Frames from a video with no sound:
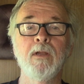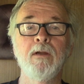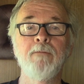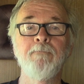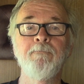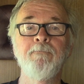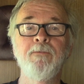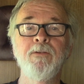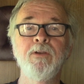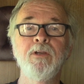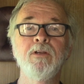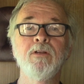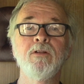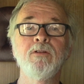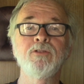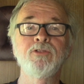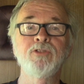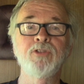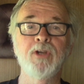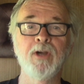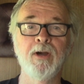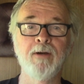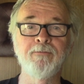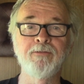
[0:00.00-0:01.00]
feels
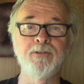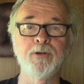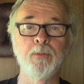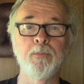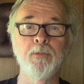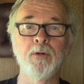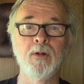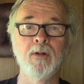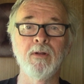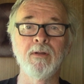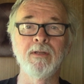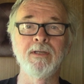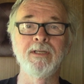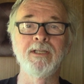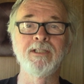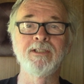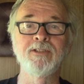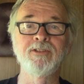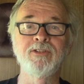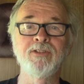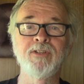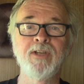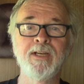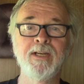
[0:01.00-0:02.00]
comfortable in
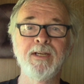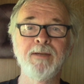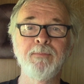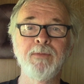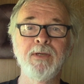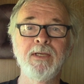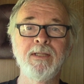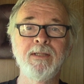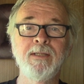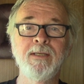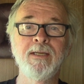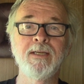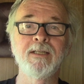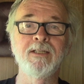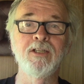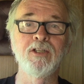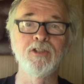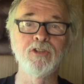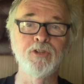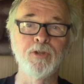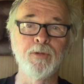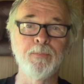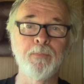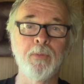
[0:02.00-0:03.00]
sending me the
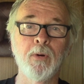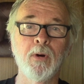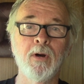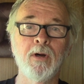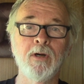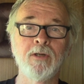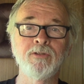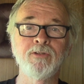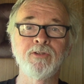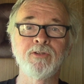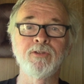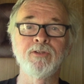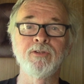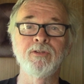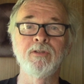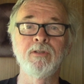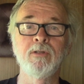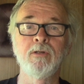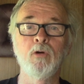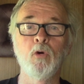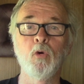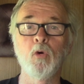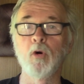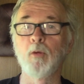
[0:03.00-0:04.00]
ignition parts,
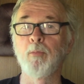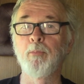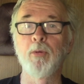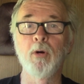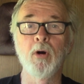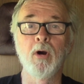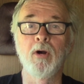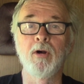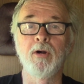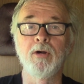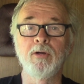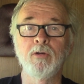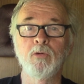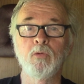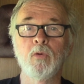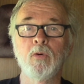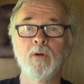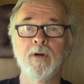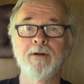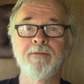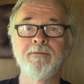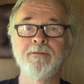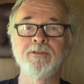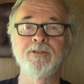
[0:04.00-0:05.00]
or part,
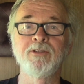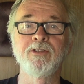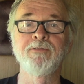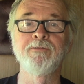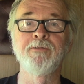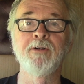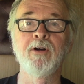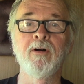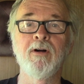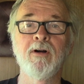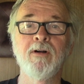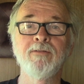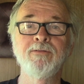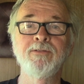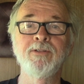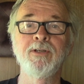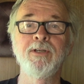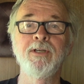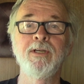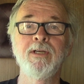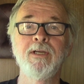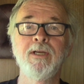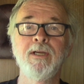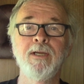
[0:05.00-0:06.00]
whatever's involved,
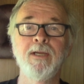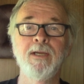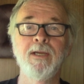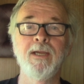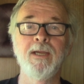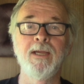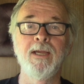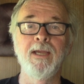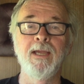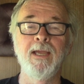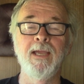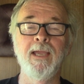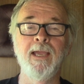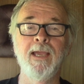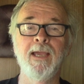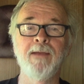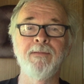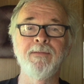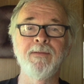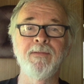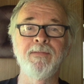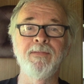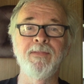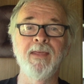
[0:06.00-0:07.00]

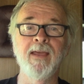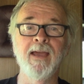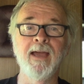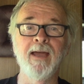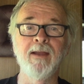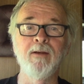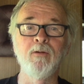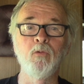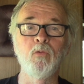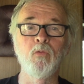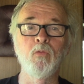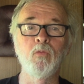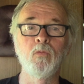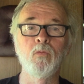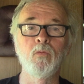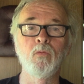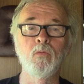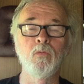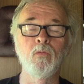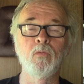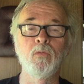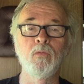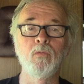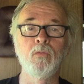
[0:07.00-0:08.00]
and that
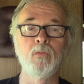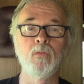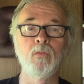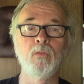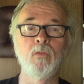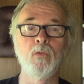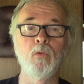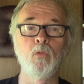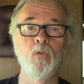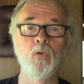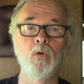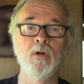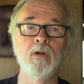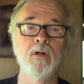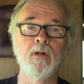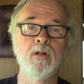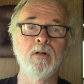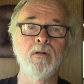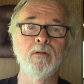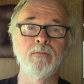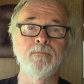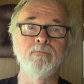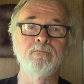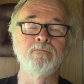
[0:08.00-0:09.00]

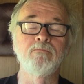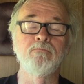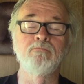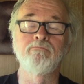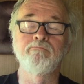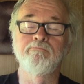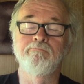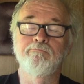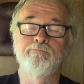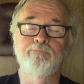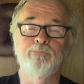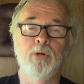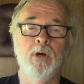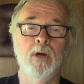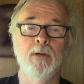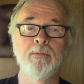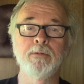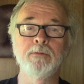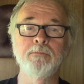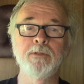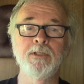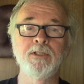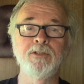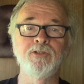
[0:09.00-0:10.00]
will
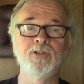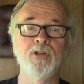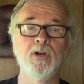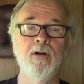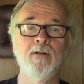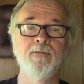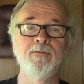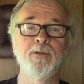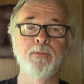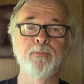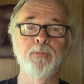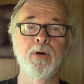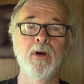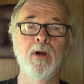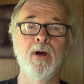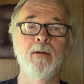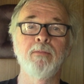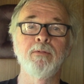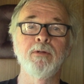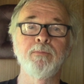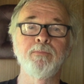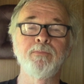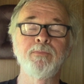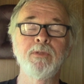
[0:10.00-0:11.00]
probably solve the
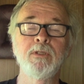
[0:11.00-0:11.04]
problem.